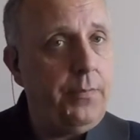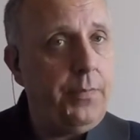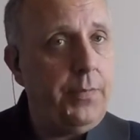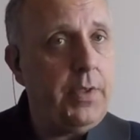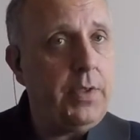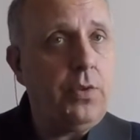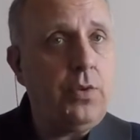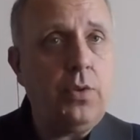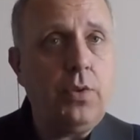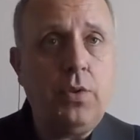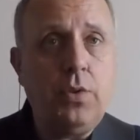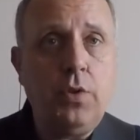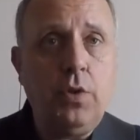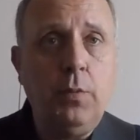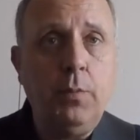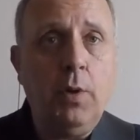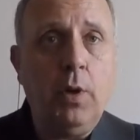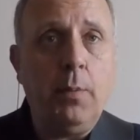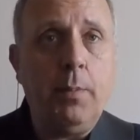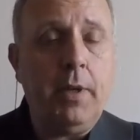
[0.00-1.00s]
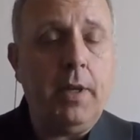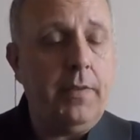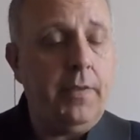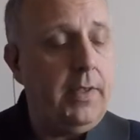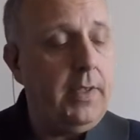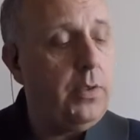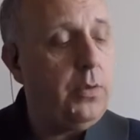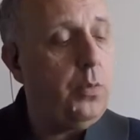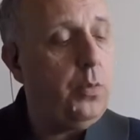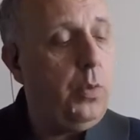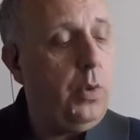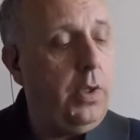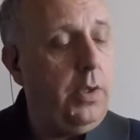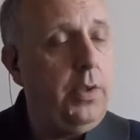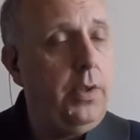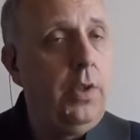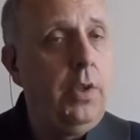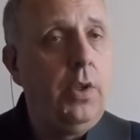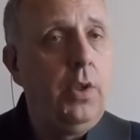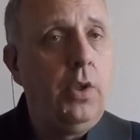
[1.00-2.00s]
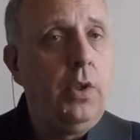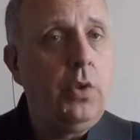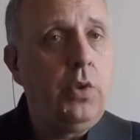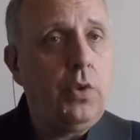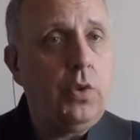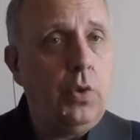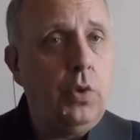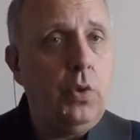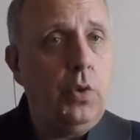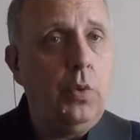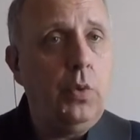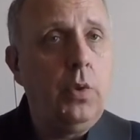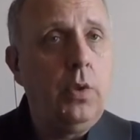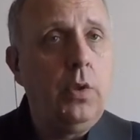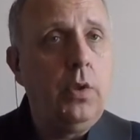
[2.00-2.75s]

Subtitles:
That's just a 2-bar pattern. It's 1, 2,